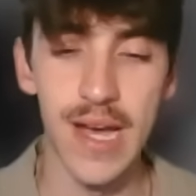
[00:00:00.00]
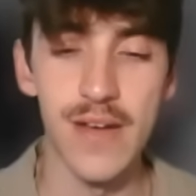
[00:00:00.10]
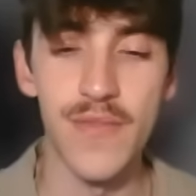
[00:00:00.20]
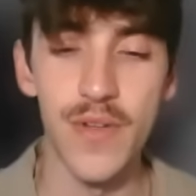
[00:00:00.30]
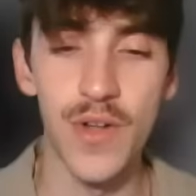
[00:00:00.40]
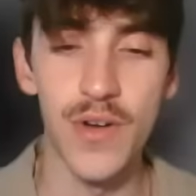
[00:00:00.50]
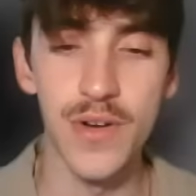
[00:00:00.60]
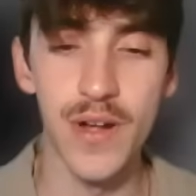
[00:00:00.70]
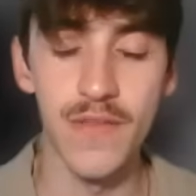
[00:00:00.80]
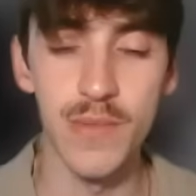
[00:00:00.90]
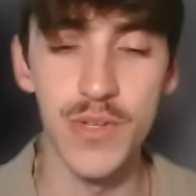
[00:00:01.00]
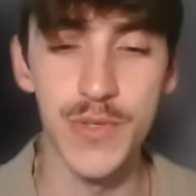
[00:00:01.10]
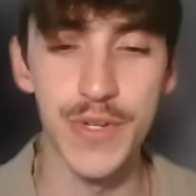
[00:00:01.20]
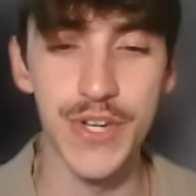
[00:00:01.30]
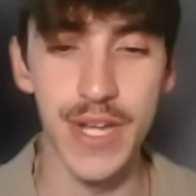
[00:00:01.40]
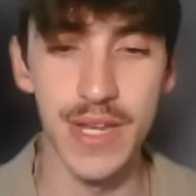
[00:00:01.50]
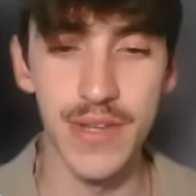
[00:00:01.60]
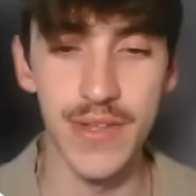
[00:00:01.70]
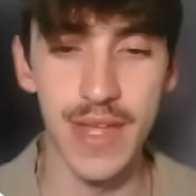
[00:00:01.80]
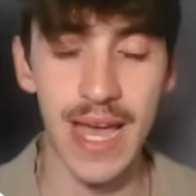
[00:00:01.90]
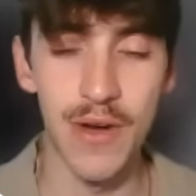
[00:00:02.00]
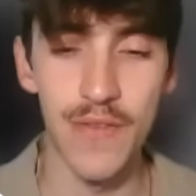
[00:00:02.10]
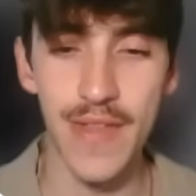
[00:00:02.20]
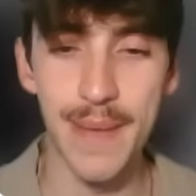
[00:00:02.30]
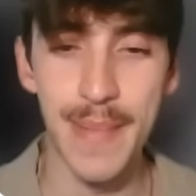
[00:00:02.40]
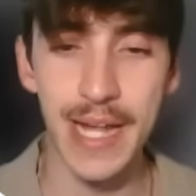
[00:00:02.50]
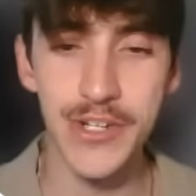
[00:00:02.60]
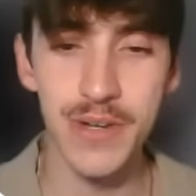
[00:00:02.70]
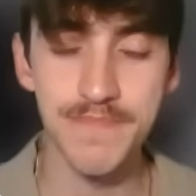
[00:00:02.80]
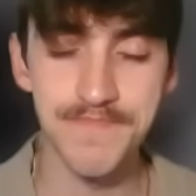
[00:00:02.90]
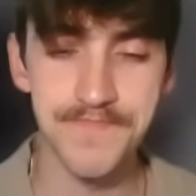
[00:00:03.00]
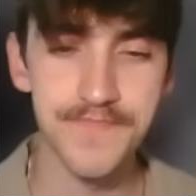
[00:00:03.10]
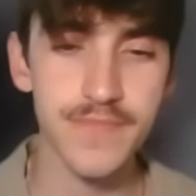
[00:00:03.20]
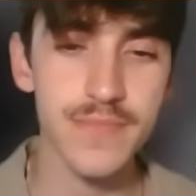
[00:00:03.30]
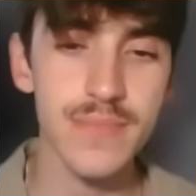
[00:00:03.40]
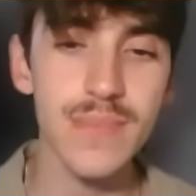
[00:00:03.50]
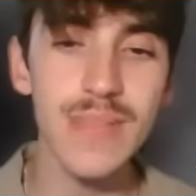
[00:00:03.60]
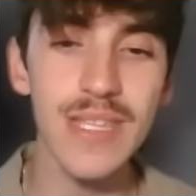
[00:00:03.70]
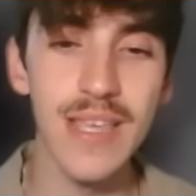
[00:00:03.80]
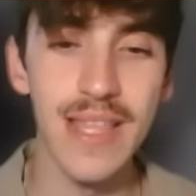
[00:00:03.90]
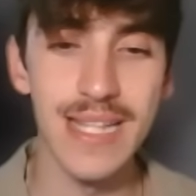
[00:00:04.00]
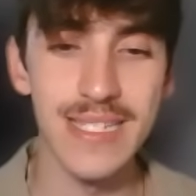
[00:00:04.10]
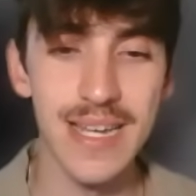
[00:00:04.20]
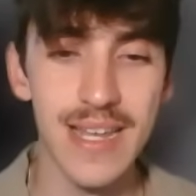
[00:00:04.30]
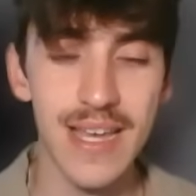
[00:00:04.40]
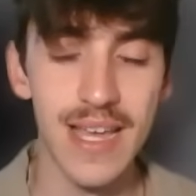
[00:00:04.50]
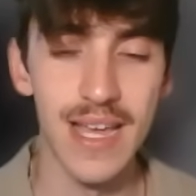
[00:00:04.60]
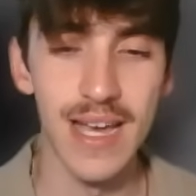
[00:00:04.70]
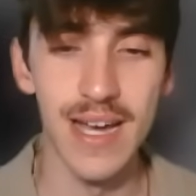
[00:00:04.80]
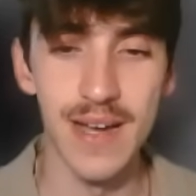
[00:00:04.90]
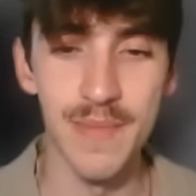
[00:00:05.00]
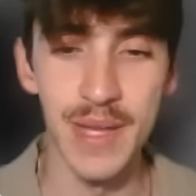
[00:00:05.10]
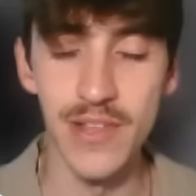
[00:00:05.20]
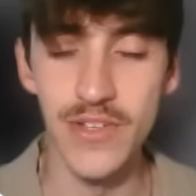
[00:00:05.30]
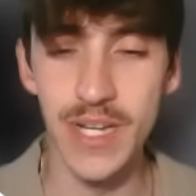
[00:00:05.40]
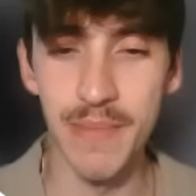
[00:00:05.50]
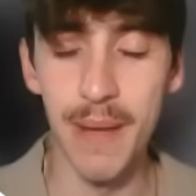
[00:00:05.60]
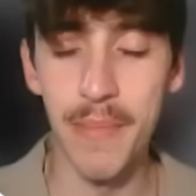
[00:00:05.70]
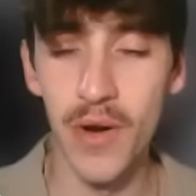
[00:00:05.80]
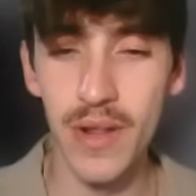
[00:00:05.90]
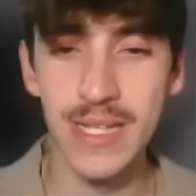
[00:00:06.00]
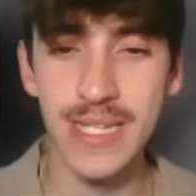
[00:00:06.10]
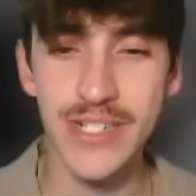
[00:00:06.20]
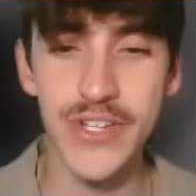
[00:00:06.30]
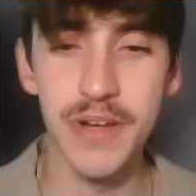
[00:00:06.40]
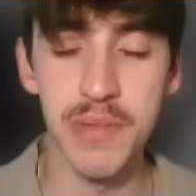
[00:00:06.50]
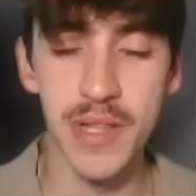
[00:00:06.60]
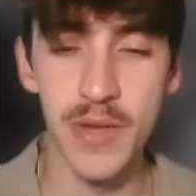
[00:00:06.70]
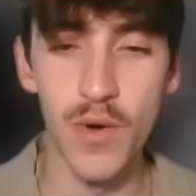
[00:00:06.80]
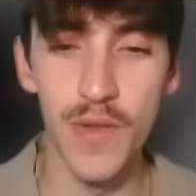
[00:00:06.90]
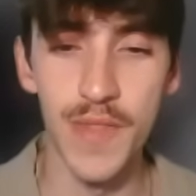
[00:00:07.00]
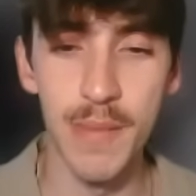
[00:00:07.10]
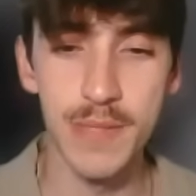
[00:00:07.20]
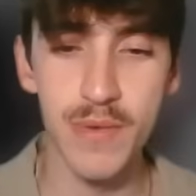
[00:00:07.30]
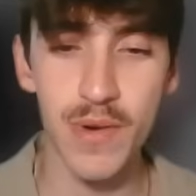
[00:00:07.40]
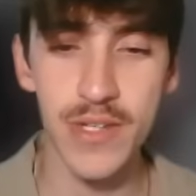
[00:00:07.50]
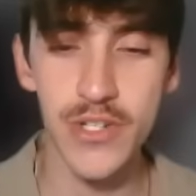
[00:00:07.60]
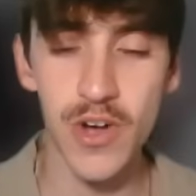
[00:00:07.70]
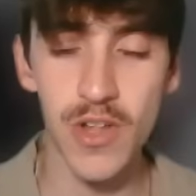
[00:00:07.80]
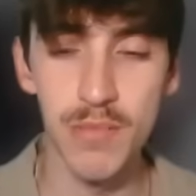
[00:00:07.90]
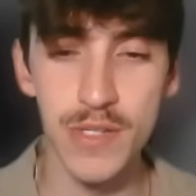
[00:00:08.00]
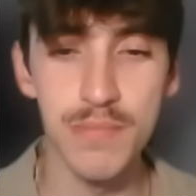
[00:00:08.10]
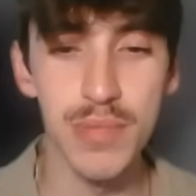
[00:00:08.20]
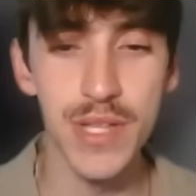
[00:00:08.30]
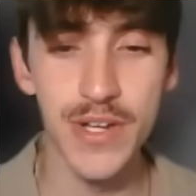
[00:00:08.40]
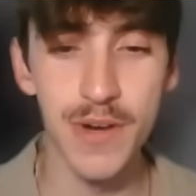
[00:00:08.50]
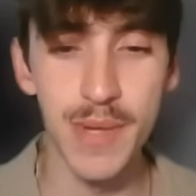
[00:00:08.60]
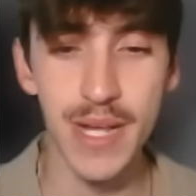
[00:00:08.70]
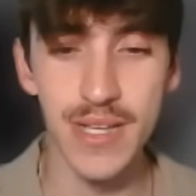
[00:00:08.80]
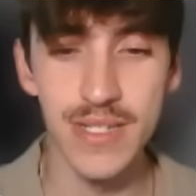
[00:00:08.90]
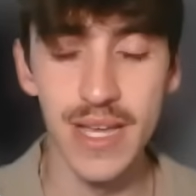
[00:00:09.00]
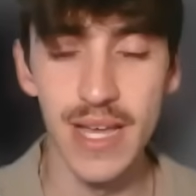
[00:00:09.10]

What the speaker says: felt uncomfortable switching out of that matchup. That said, it looks like my opponent is actually completely walled. They must be running Scald plus Blizzard because